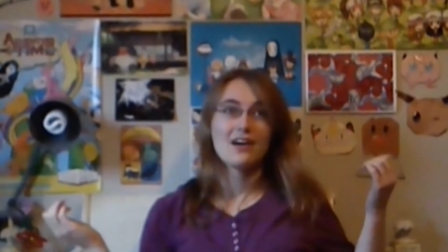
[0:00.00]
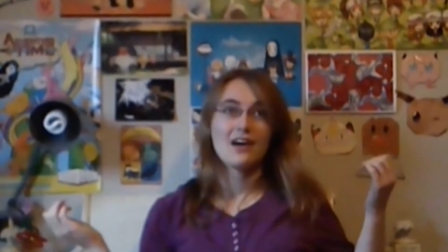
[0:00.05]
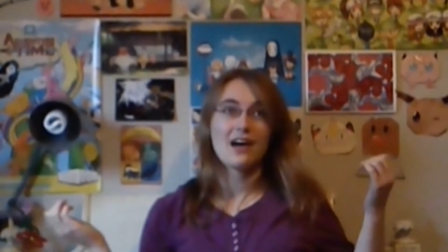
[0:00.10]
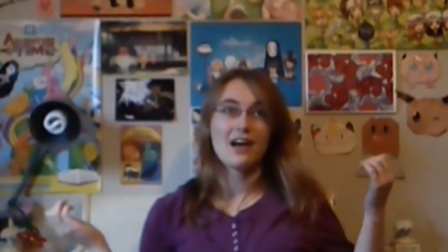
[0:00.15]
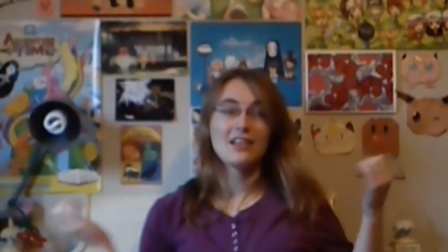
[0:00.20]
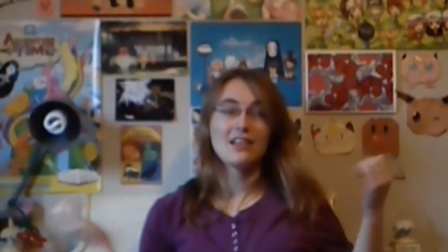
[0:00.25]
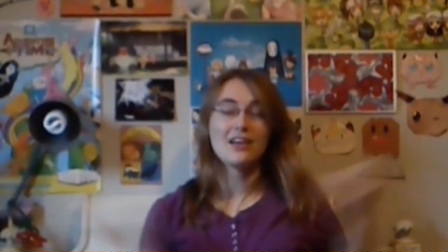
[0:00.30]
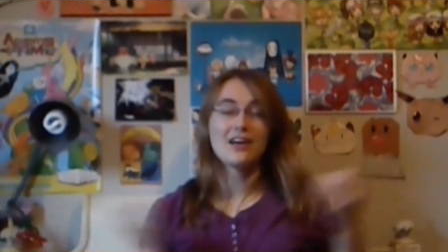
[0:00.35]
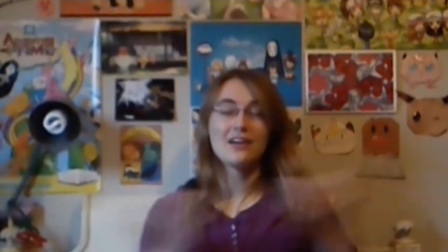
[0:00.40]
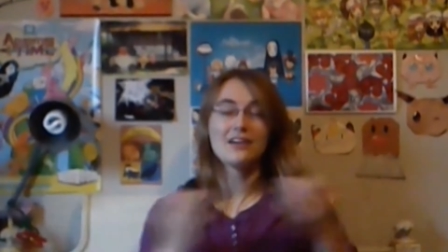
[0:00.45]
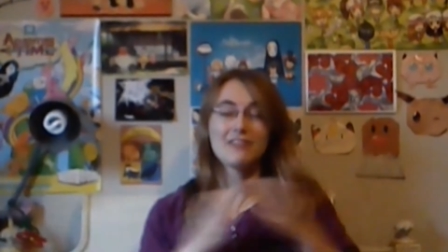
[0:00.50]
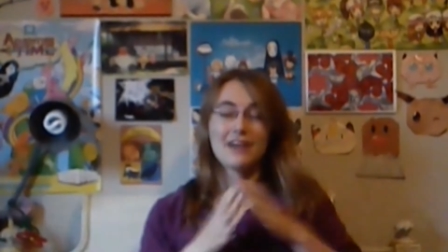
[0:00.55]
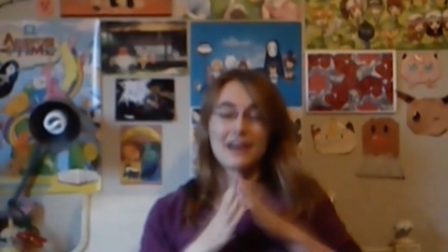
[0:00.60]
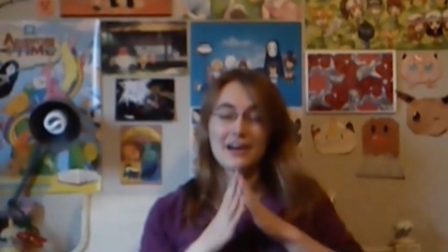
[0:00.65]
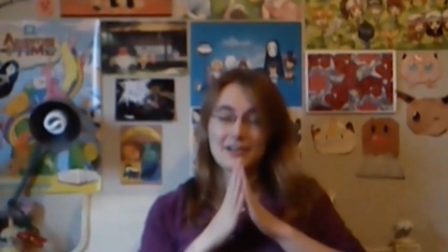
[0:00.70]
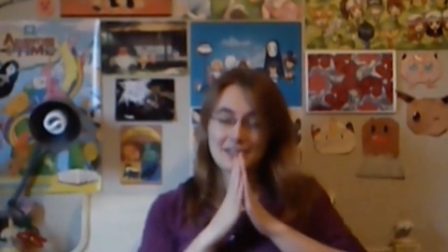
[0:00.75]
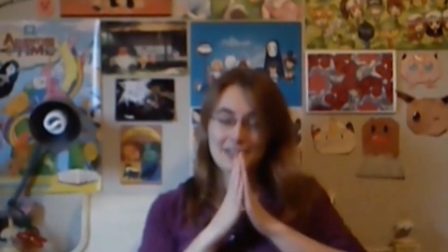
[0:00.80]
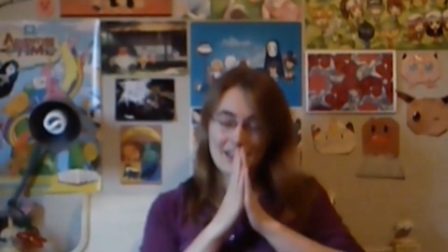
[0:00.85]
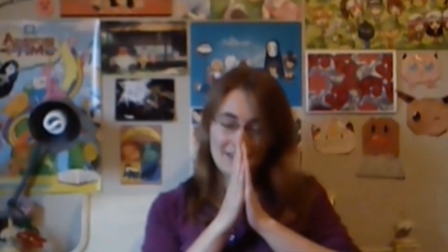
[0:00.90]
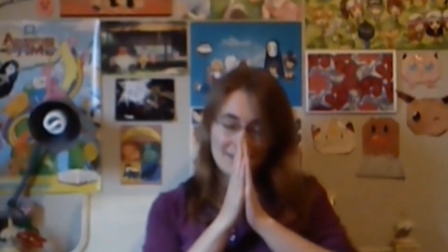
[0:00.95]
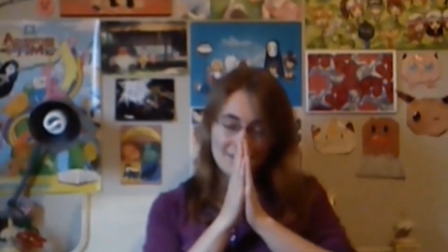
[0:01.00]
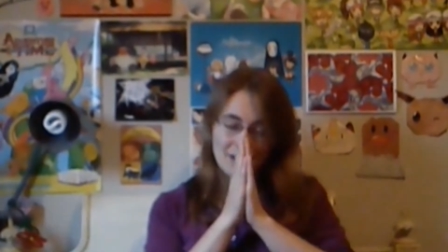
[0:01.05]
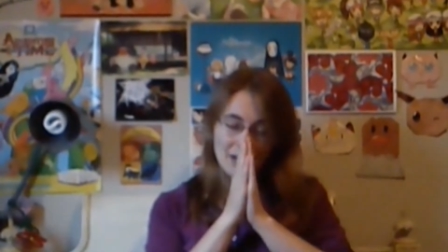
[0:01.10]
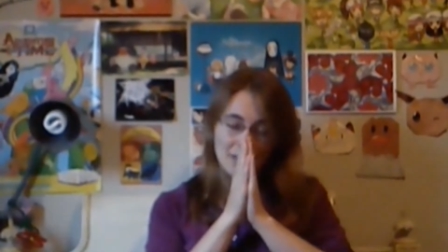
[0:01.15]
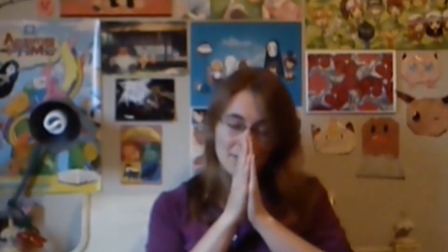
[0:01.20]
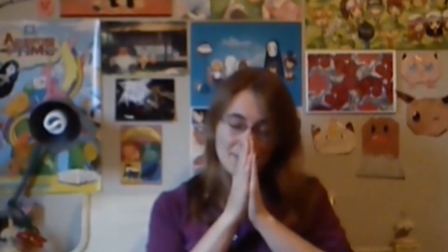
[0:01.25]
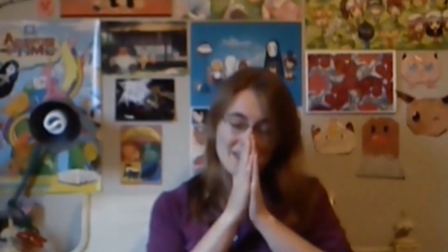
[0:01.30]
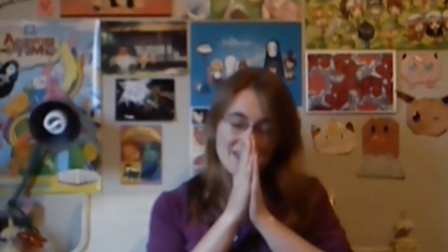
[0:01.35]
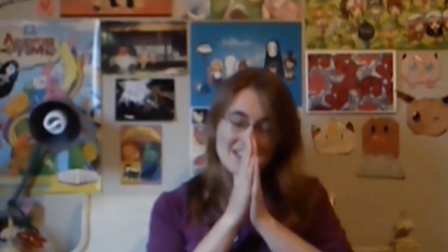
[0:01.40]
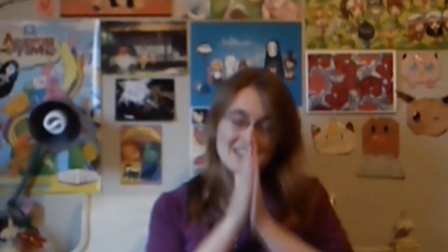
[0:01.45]
I love how Lev
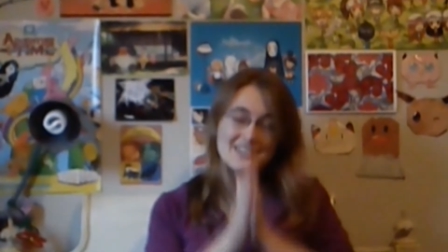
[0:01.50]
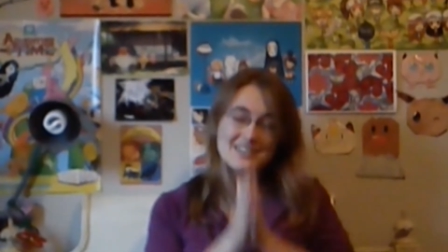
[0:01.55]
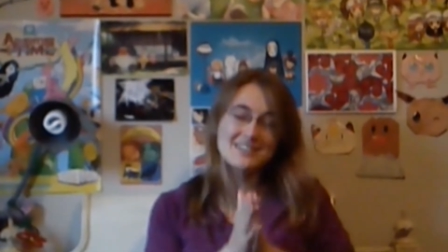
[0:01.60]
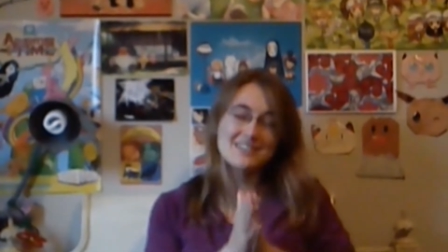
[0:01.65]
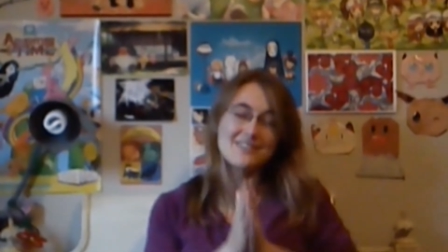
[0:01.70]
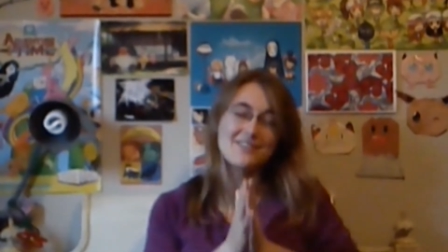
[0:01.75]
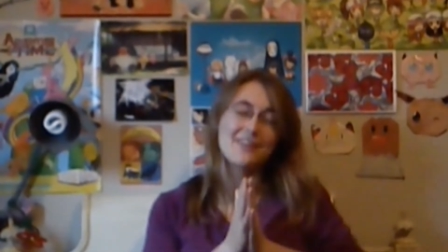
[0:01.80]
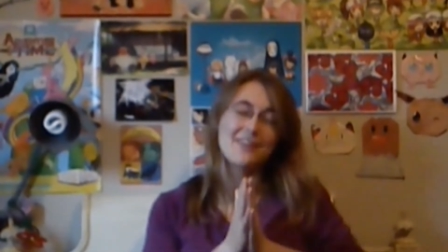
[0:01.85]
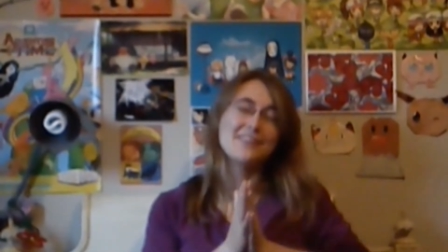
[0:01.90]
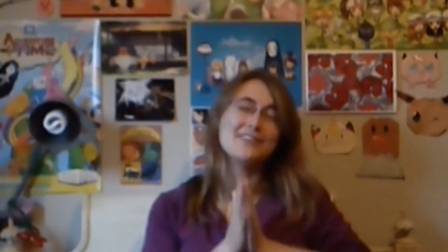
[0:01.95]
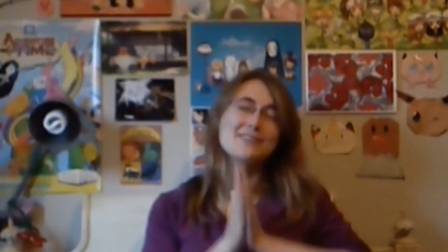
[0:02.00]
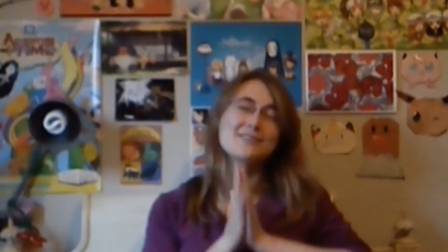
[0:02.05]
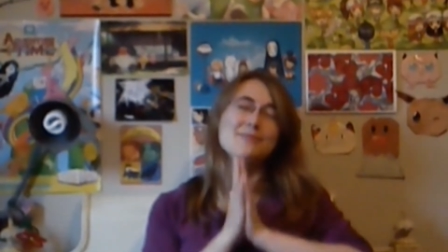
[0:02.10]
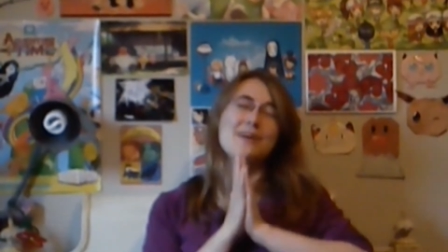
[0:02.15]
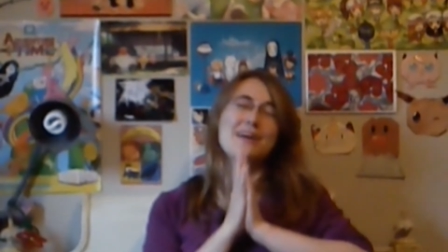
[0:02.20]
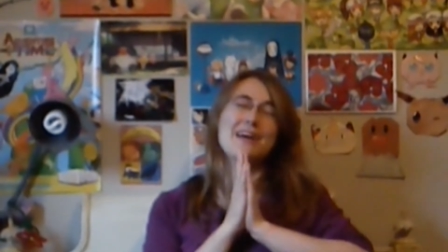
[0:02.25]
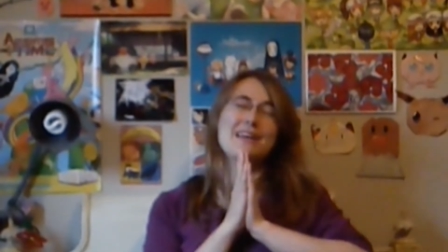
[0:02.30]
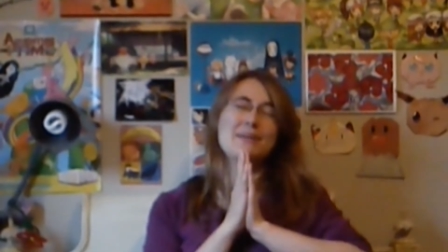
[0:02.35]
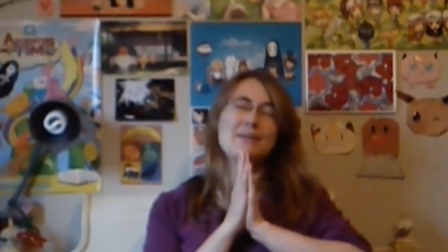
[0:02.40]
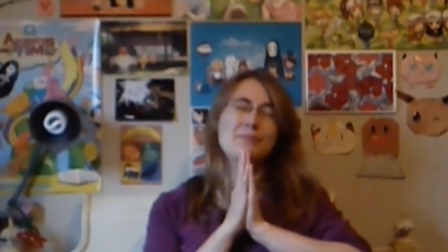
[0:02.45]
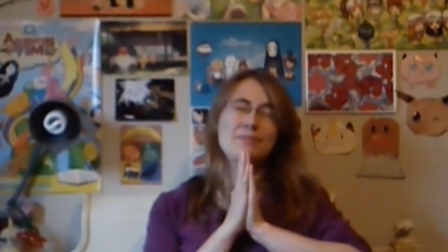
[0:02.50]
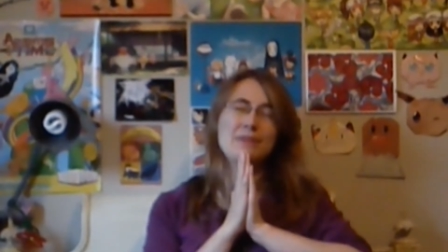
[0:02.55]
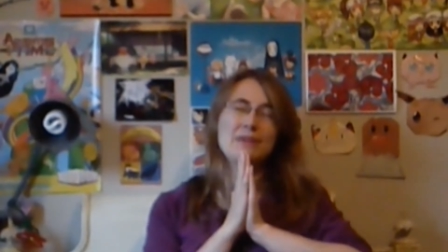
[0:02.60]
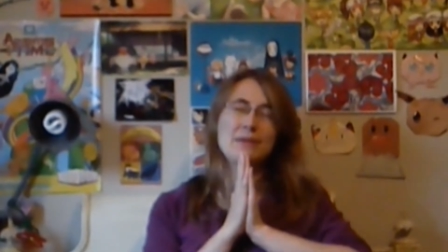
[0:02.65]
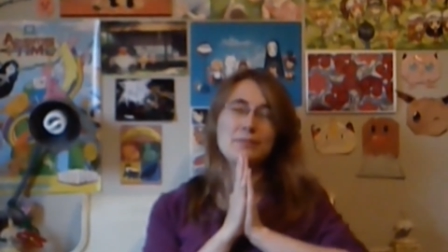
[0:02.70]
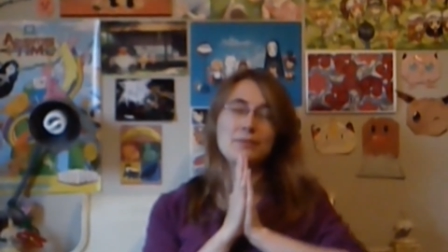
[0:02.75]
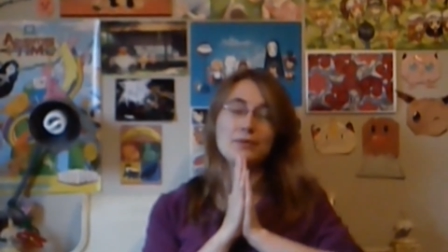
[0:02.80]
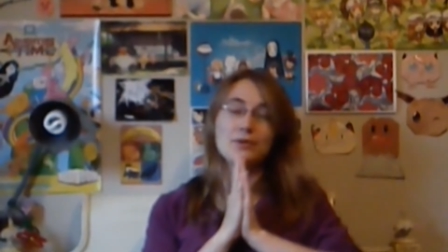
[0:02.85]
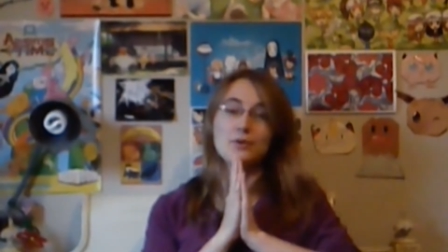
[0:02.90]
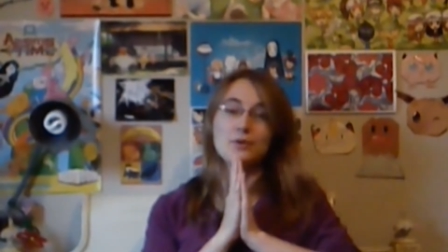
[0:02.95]
got pieces of all these random
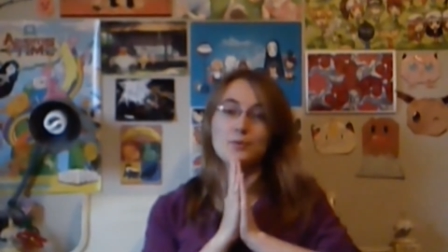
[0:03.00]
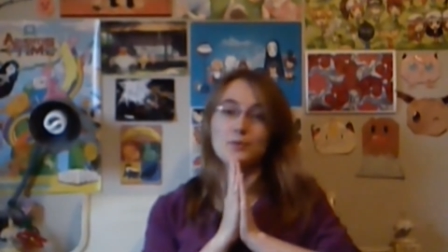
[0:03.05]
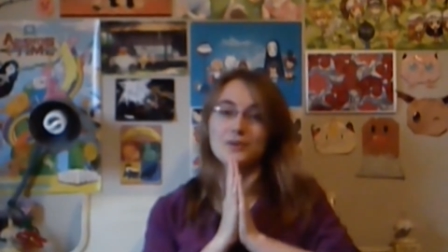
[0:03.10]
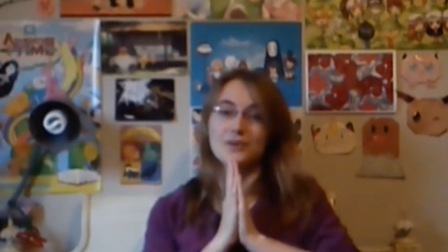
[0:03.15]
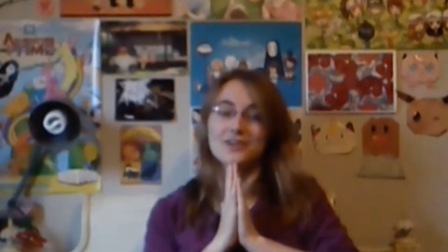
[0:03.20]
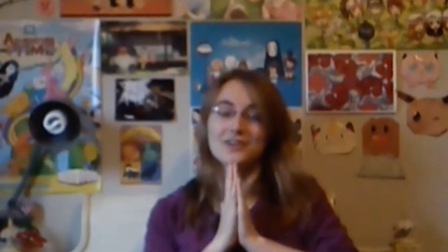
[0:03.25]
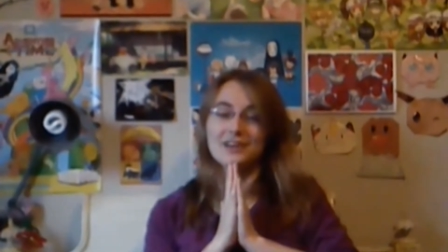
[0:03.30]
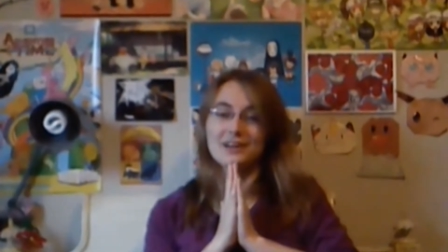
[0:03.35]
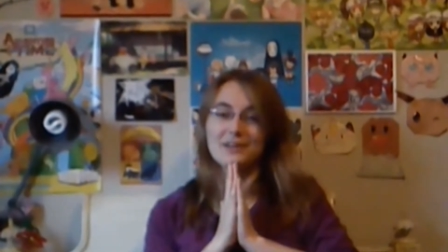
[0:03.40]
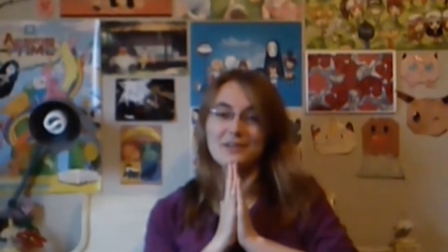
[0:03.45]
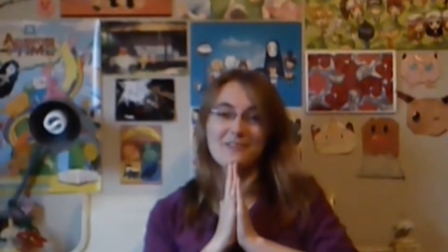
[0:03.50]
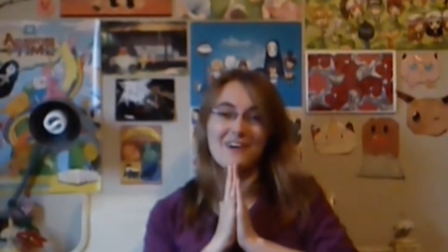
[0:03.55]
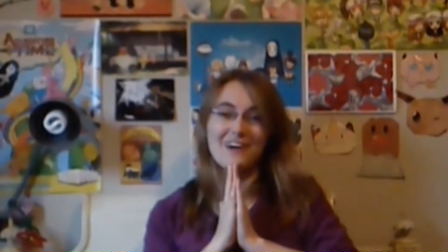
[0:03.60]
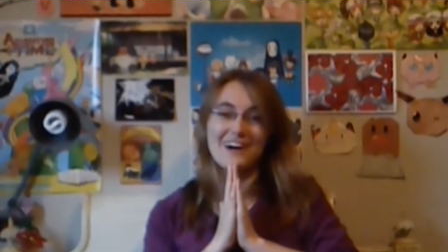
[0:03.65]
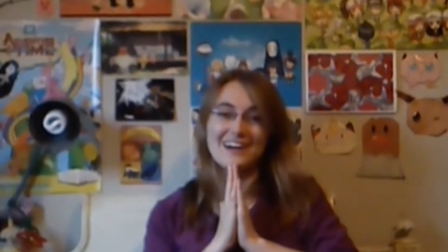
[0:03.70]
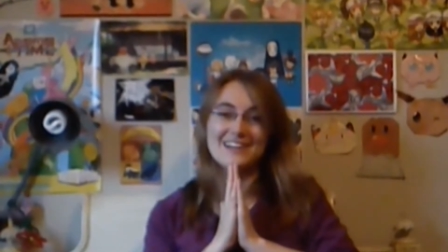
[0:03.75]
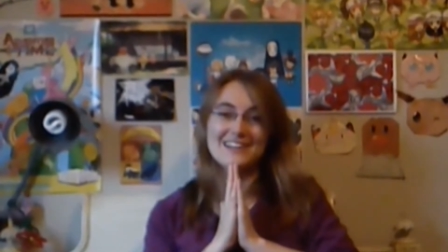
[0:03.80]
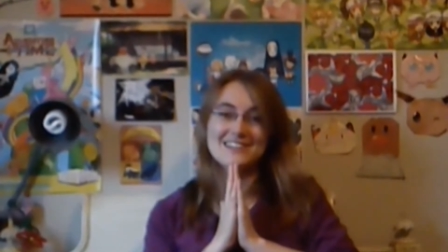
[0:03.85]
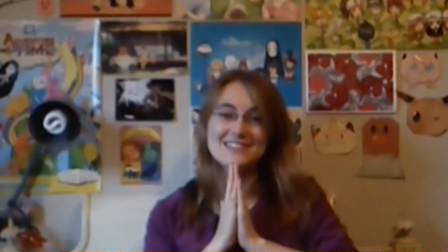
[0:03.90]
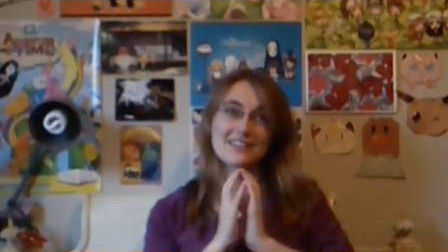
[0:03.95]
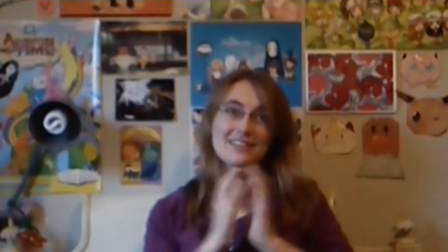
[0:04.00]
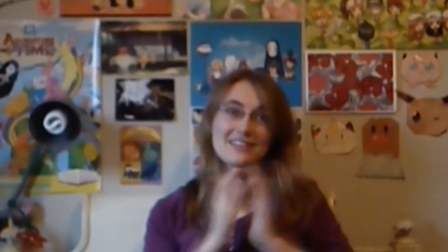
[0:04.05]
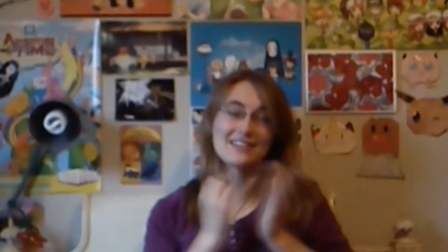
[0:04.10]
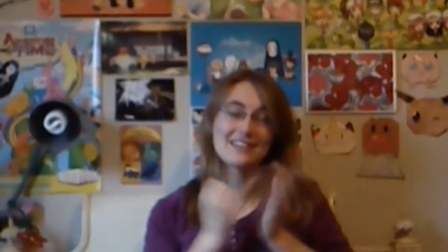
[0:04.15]
people who weren't Unwinds.